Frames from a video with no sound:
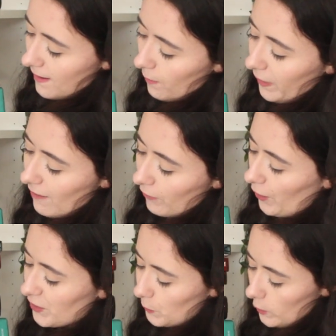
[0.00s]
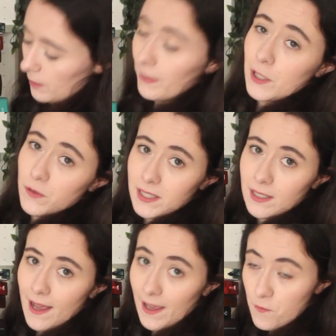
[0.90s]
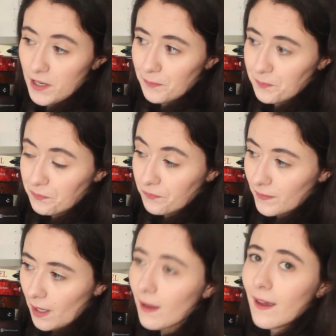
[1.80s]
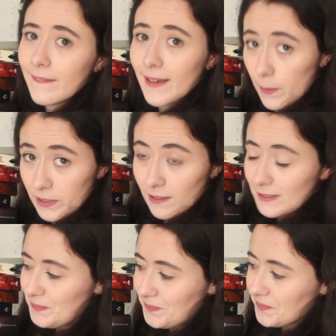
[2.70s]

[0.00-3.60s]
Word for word: and we have Lost Boy by Christina Henry. Abigail.